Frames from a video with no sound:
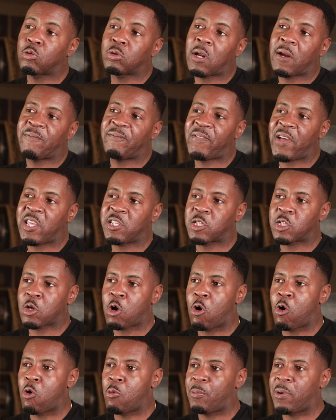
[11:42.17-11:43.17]
on their face
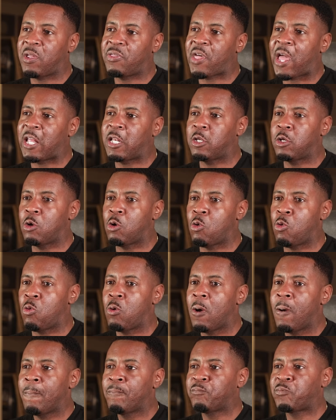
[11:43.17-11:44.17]
told me they
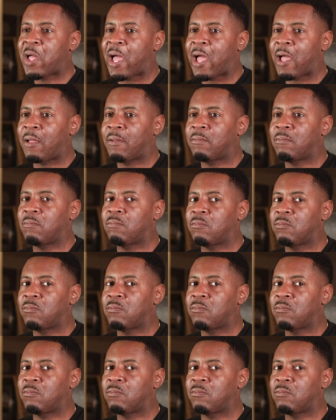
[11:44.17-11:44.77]
knew that